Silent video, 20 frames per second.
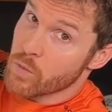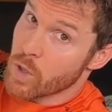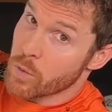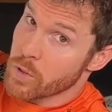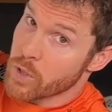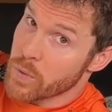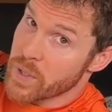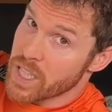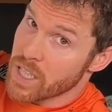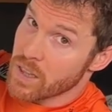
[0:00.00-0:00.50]
when we're
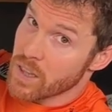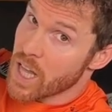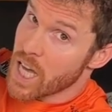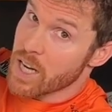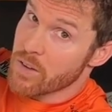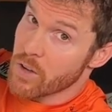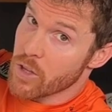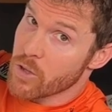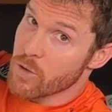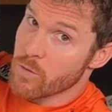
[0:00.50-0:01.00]
doing a lot
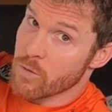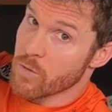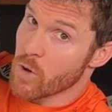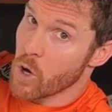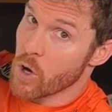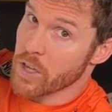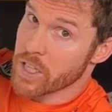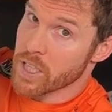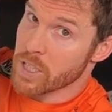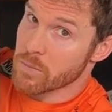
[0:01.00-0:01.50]
of other
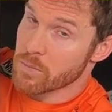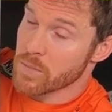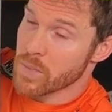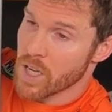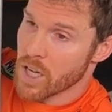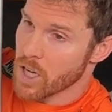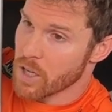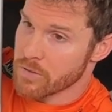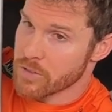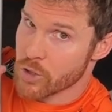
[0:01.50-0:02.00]
volume
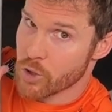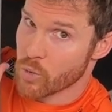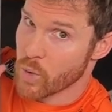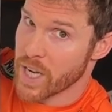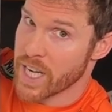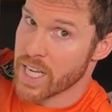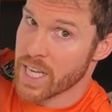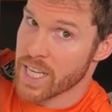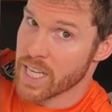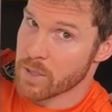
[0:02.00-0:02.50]
of
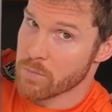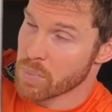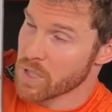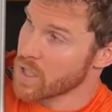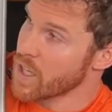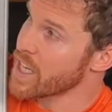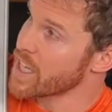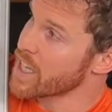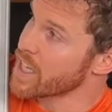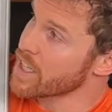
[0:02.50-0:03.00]
training and
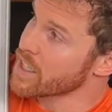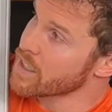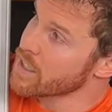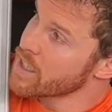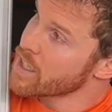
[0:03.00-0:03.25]
playing,